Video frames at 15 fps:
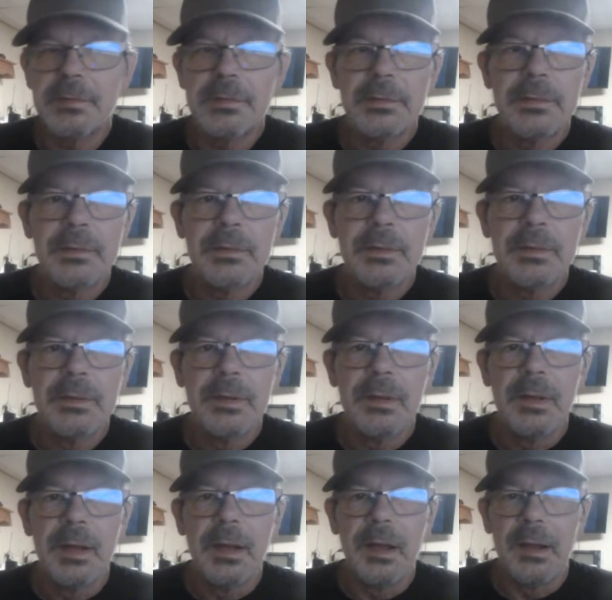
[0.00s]
and then the
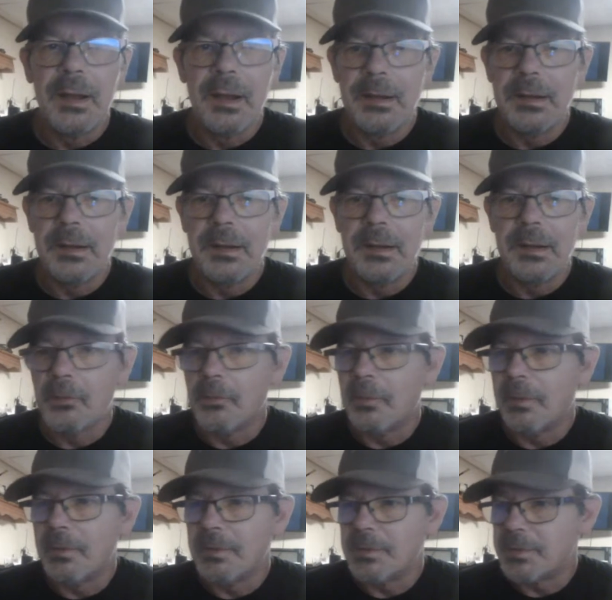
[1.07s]
other one is just
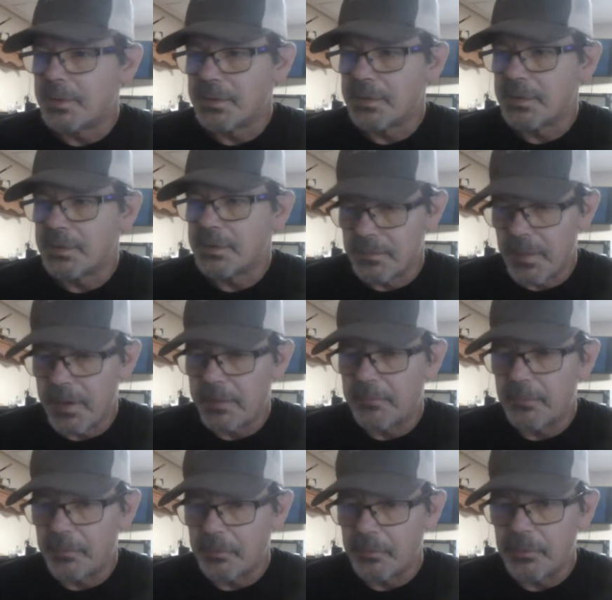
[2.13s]
made for 2
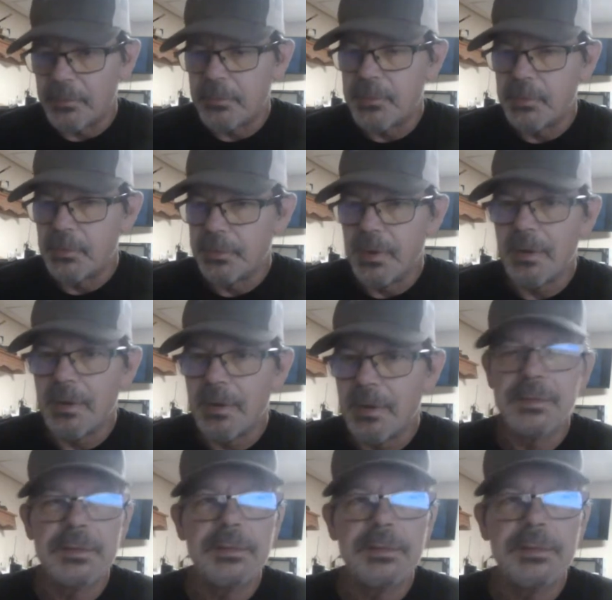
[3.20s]
adults.
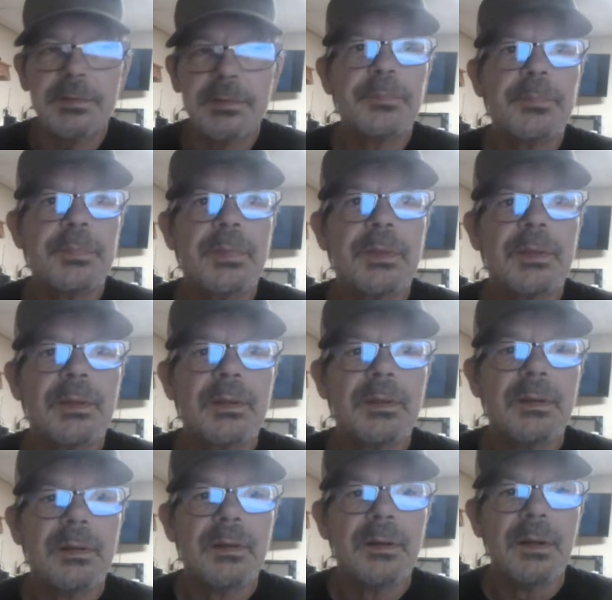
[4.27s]
The one for
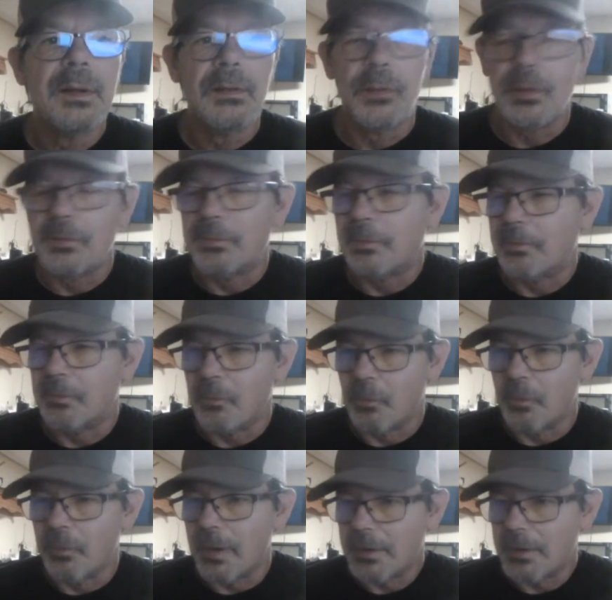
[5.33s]
4 actually has a couch in